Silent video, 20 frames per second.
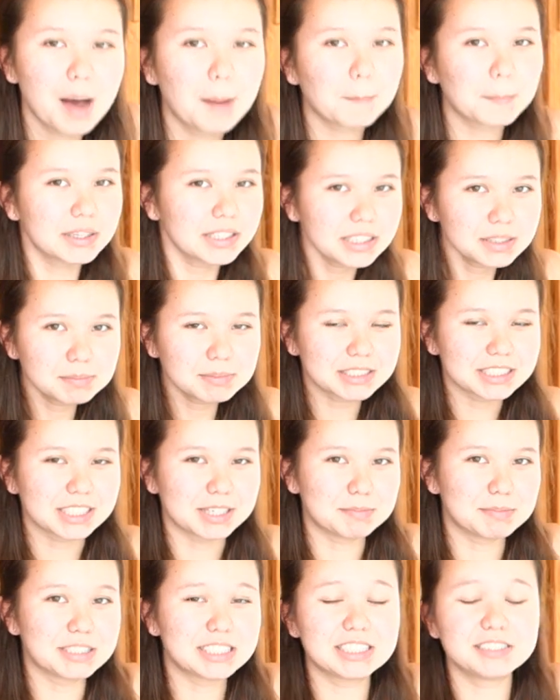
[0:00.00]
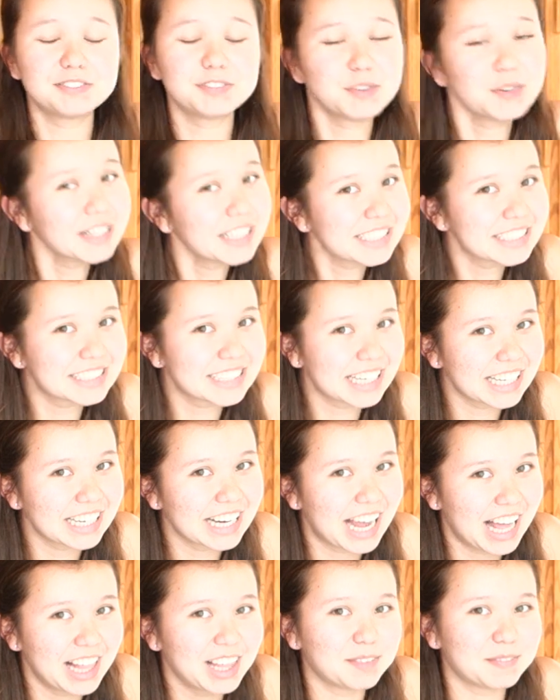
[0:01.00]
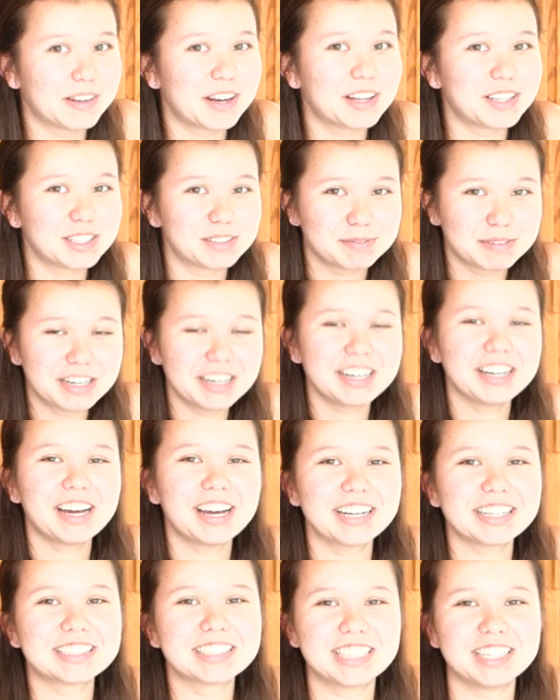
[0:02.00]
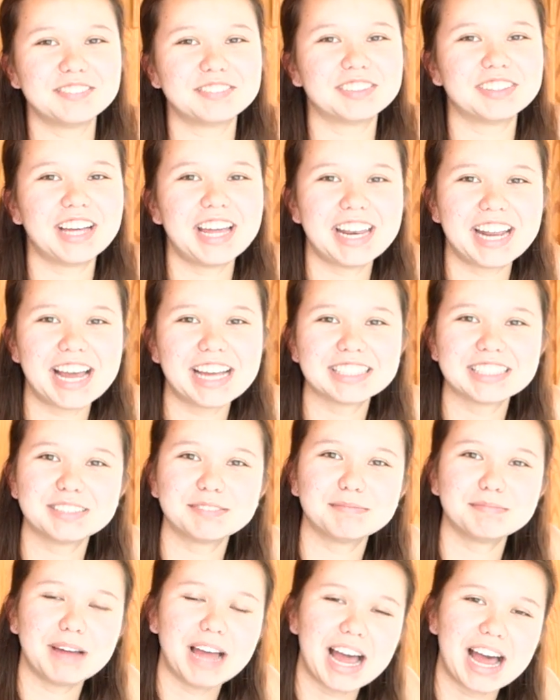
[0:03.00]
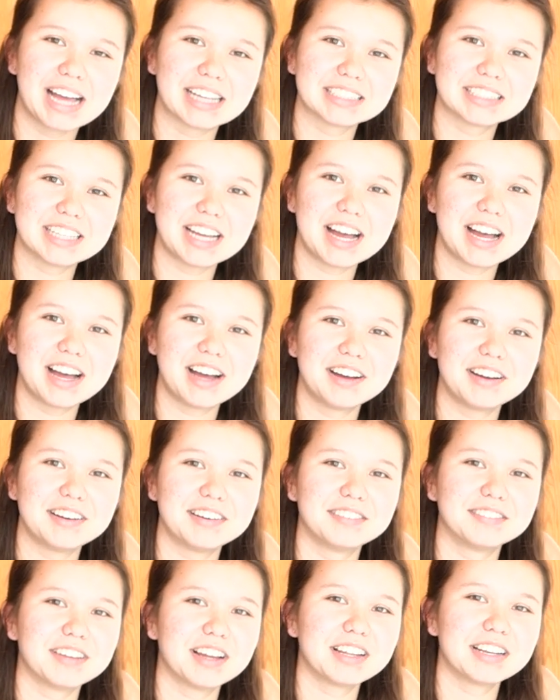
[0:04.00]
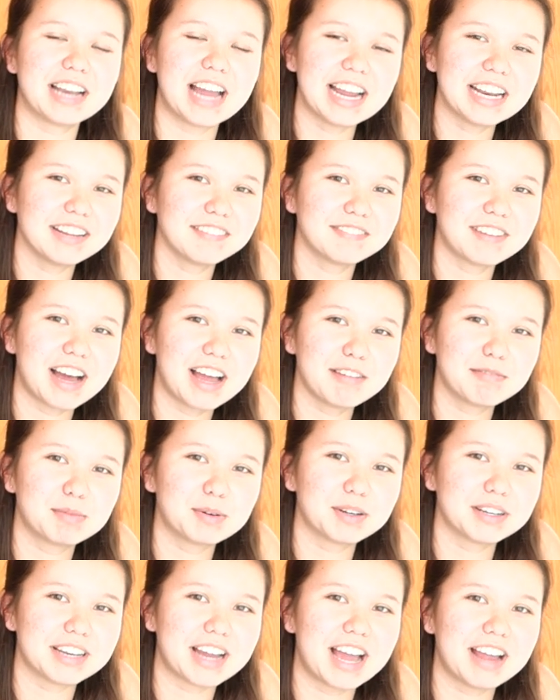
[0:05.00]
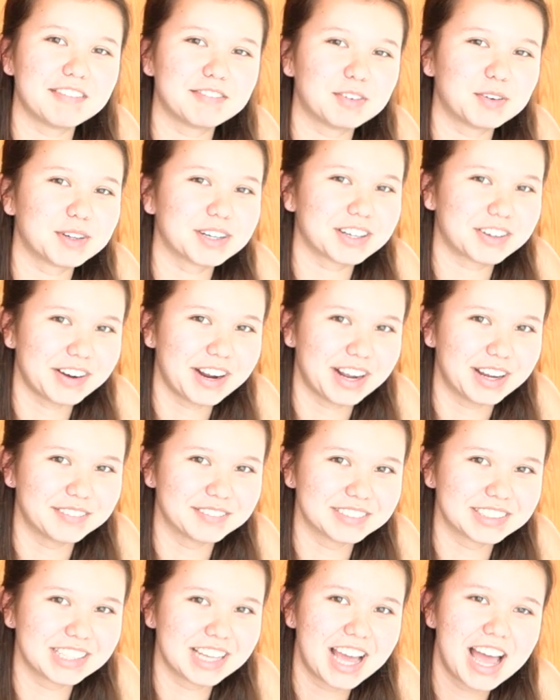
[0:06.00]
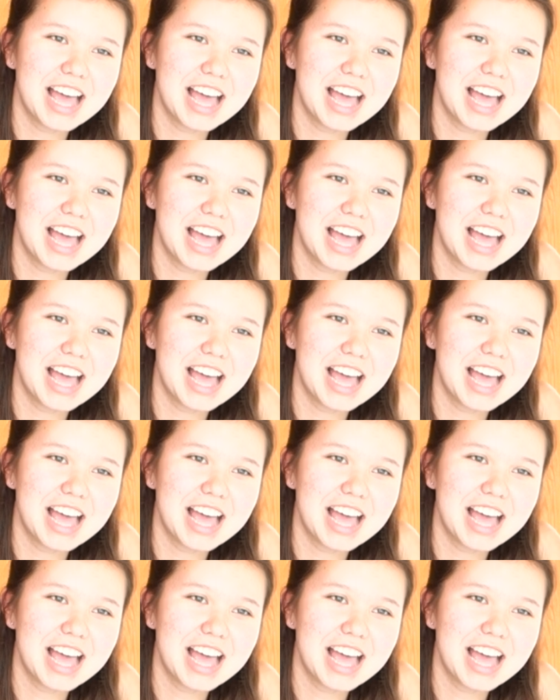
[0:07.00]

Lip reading: Molybdenum is the 42nd element on the periodic table and has a mass of 95.94 grams.